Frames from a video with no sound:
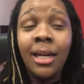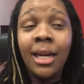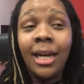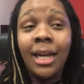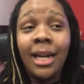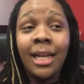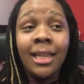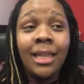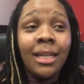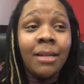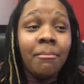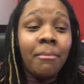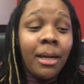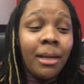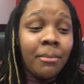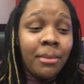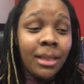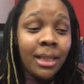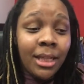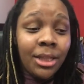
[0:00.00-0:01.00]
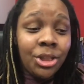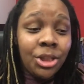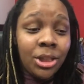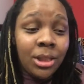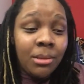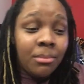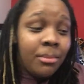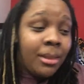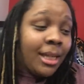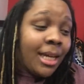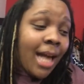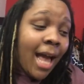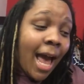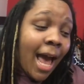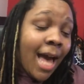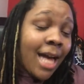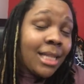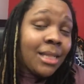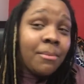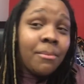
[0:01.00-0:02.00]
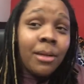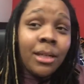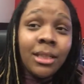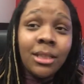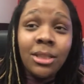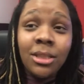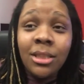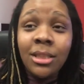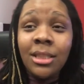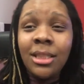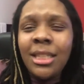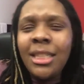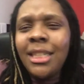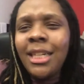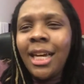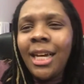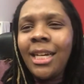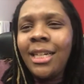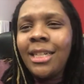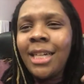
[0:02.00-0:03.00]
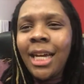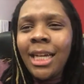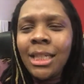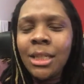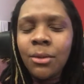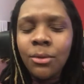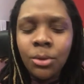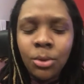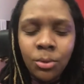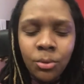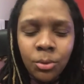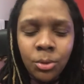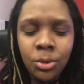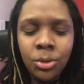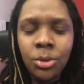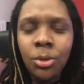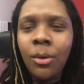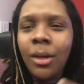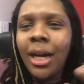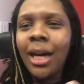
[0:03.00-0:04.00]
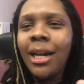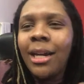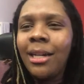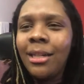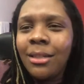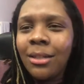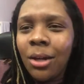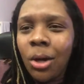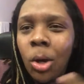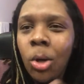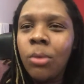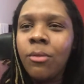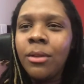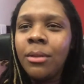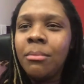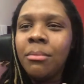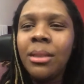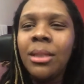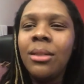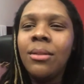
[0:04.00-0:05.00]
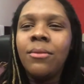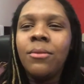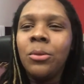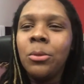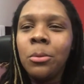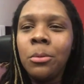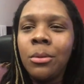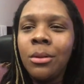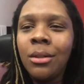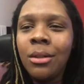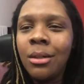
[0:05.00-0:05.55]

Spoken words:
And I think maybe they shouldn't be as much. Just get a taste for the food. You don't gotta engulf and be the food.